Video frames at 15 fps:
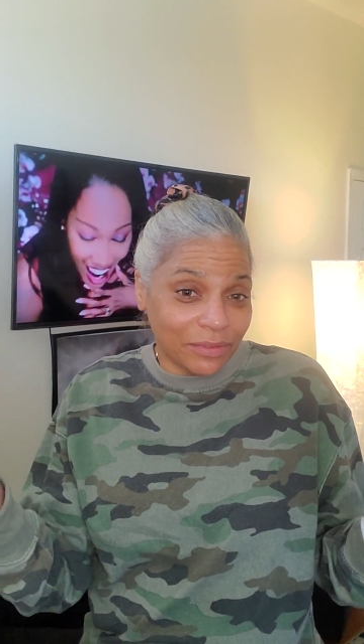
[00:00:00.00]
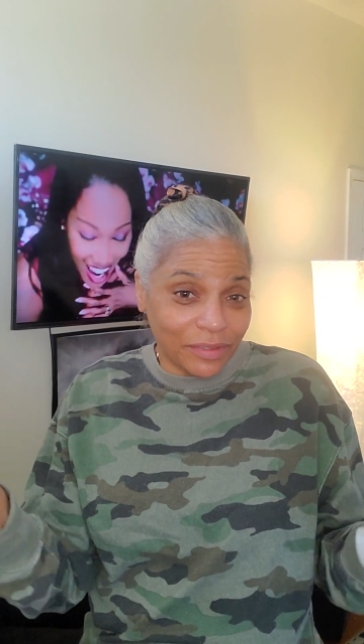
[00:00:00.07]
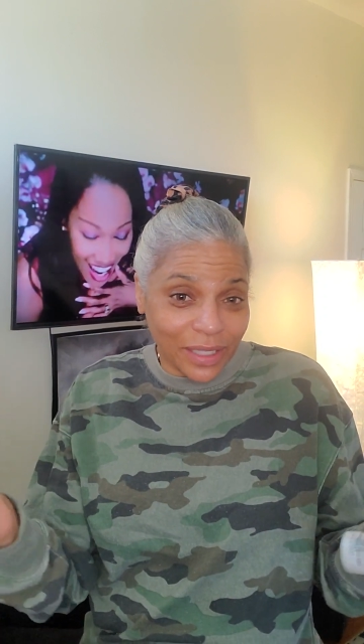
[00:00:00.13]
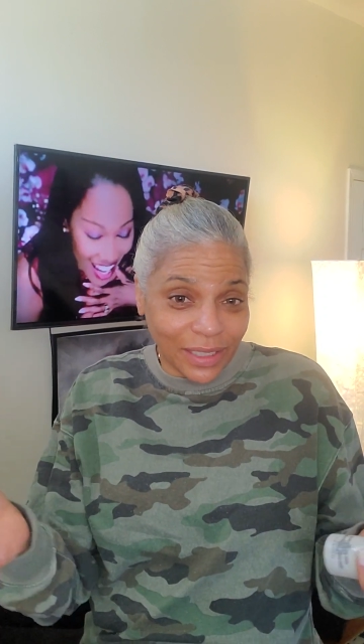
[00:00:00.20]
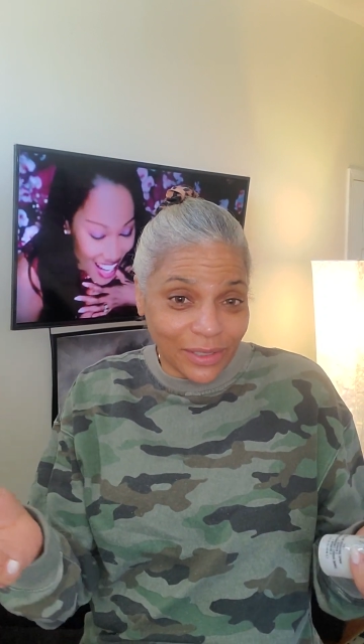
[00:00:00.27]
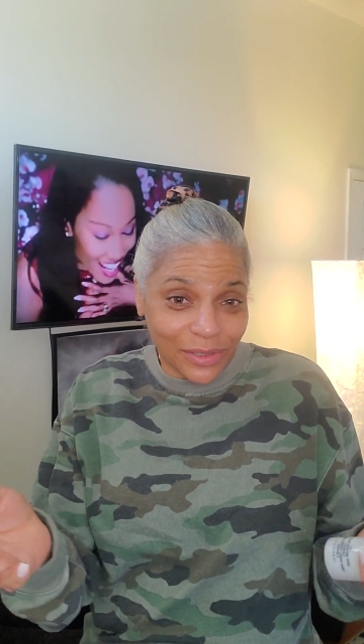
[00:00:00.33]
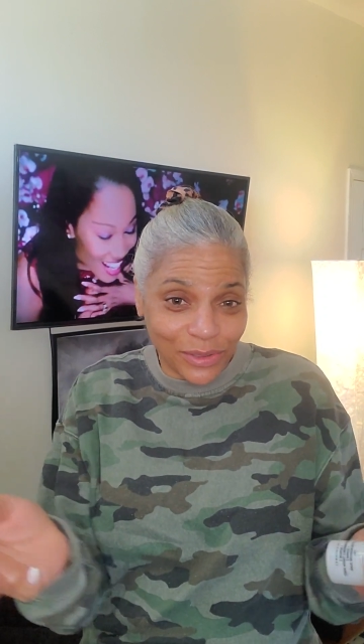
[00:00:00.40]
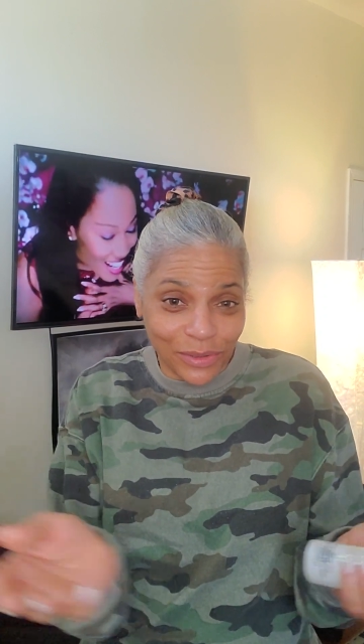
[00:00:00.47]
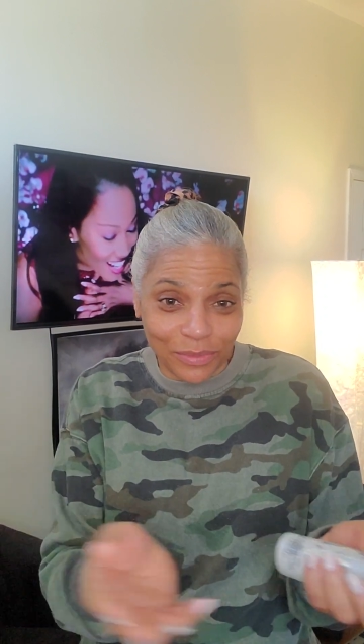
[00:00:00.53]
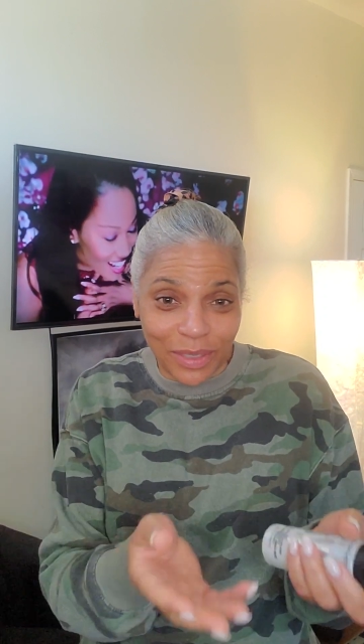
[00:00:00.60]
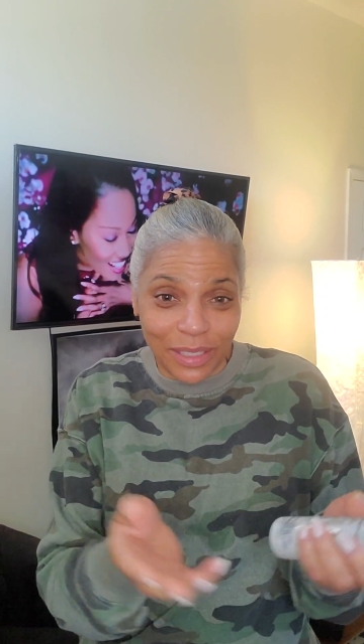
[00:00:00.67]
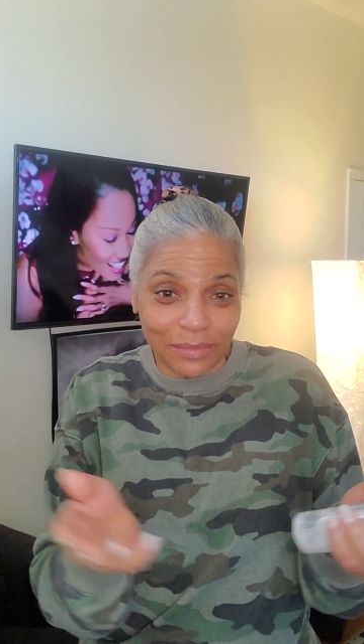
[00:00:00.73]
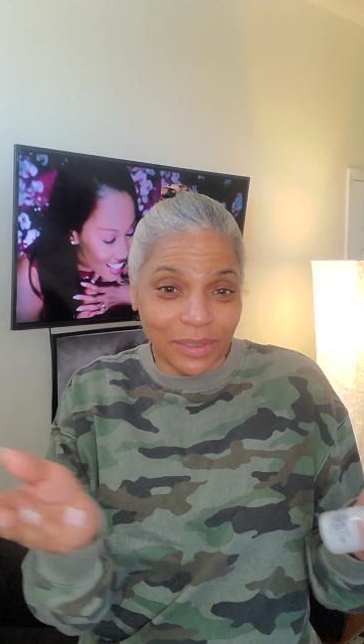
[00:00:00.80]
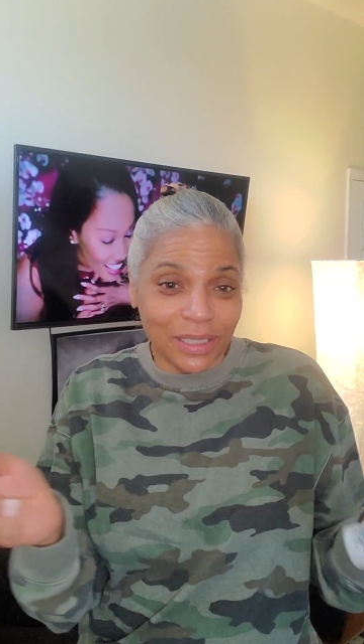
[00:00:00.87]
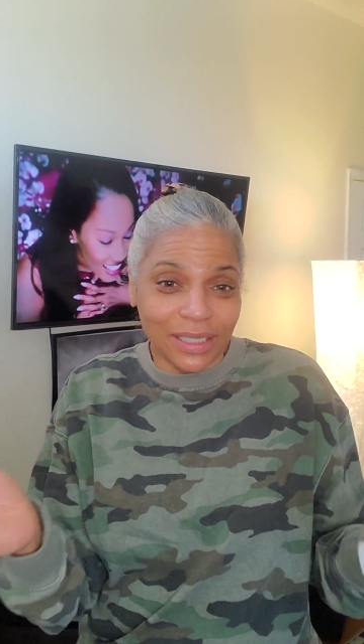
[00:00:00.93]
fellas who
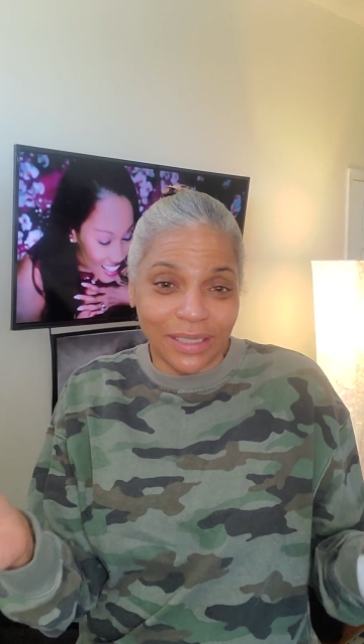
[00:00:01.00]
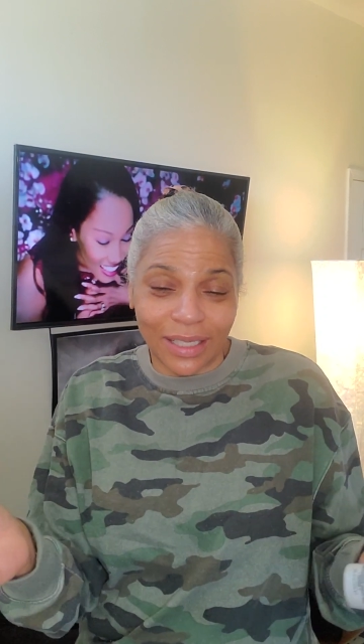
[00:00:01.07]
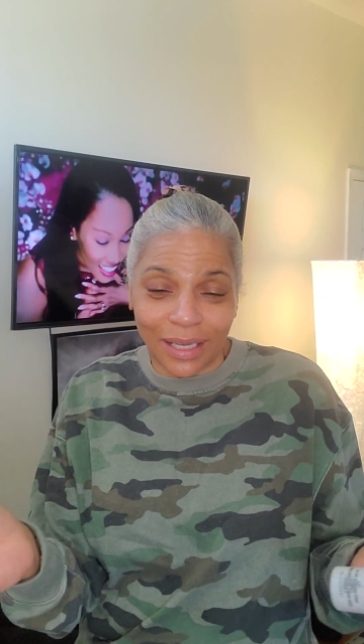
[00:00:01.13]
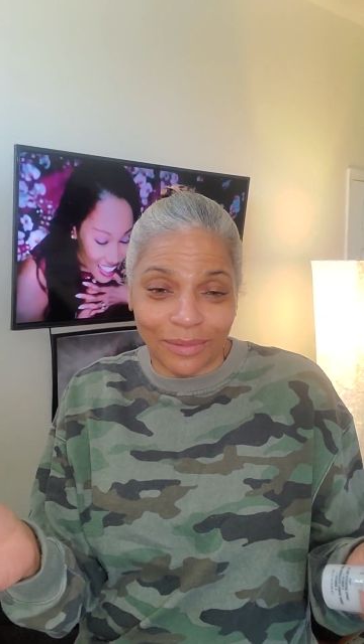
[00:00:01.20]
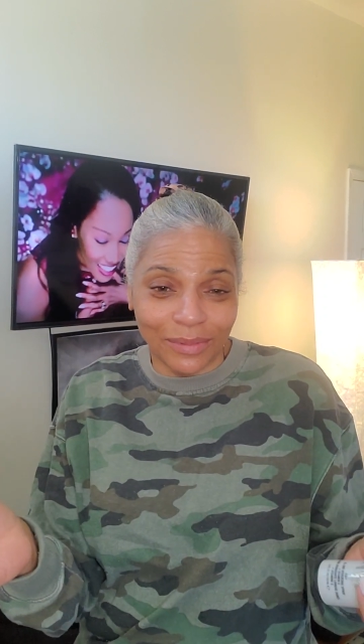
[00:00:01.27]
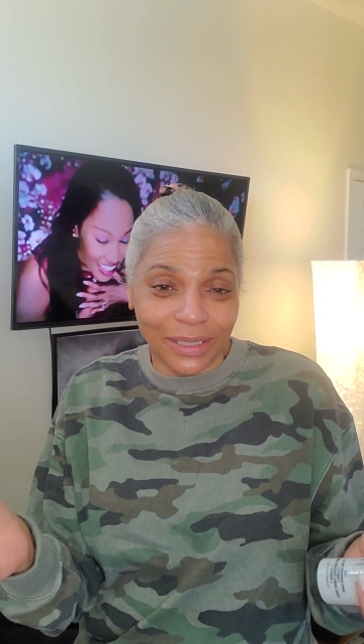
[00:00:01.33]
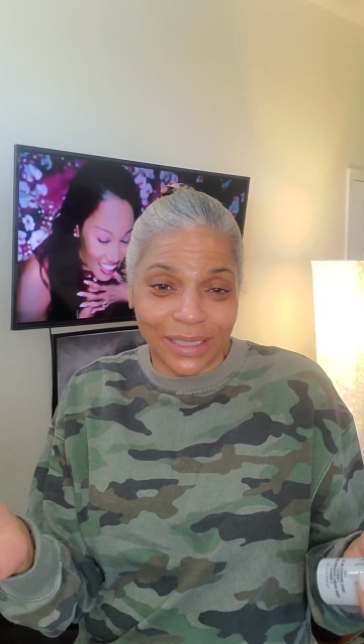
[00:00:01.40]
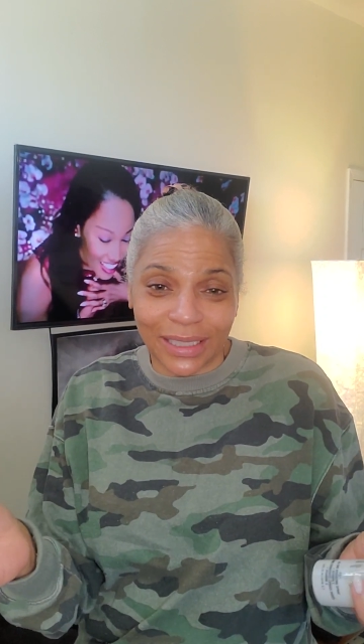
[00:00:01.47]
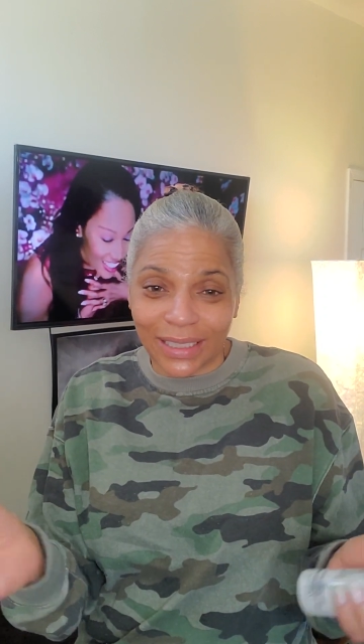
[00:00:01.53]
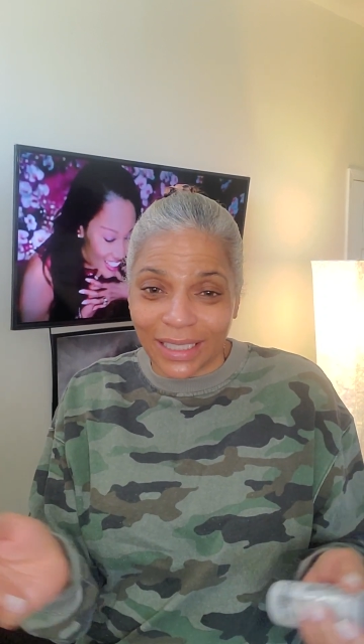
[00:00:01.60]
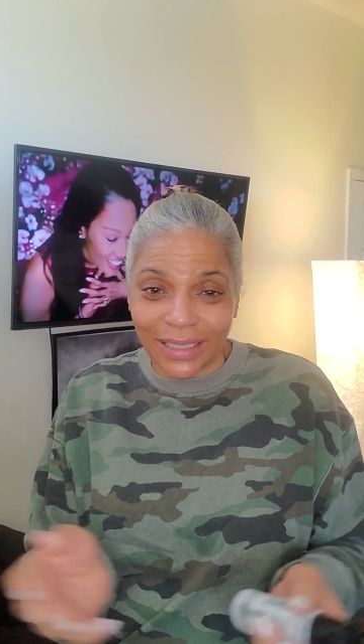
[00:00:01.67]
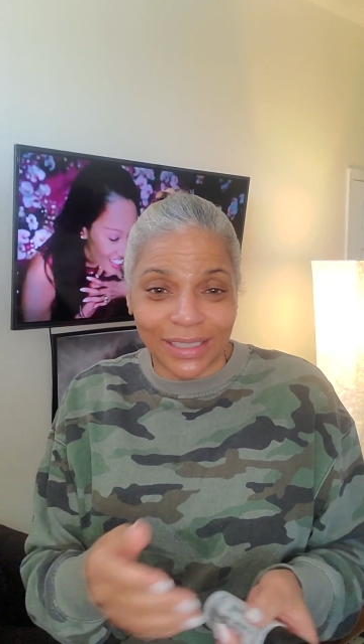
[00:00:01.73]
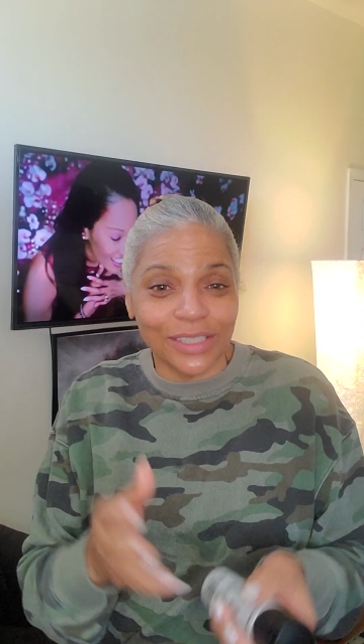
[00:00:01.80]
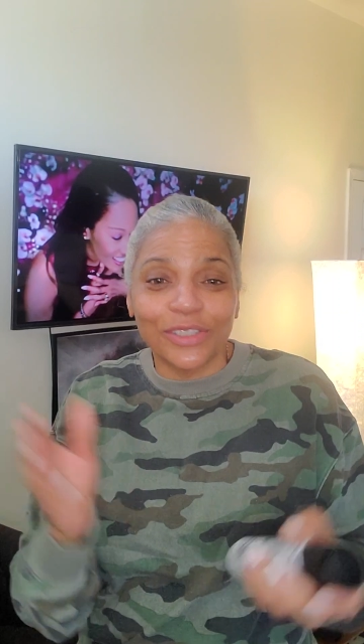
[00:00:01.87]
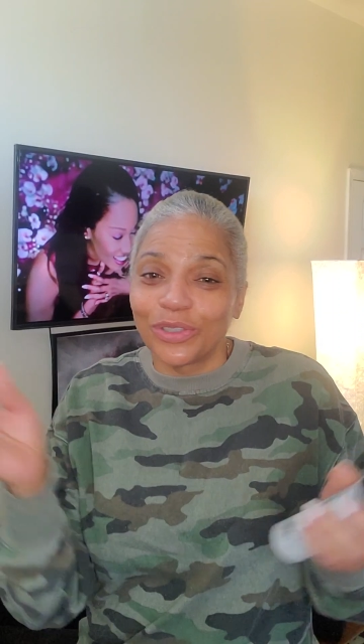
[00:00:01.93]
may be looking
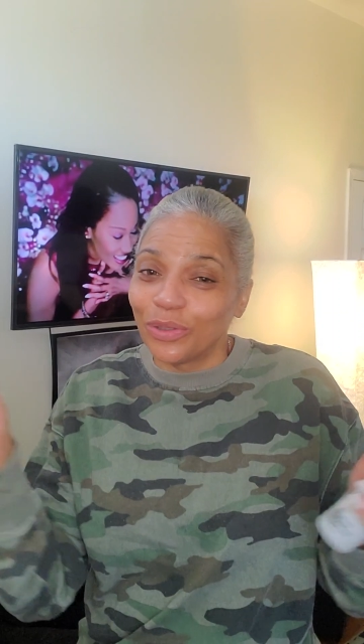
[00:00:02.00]
at this,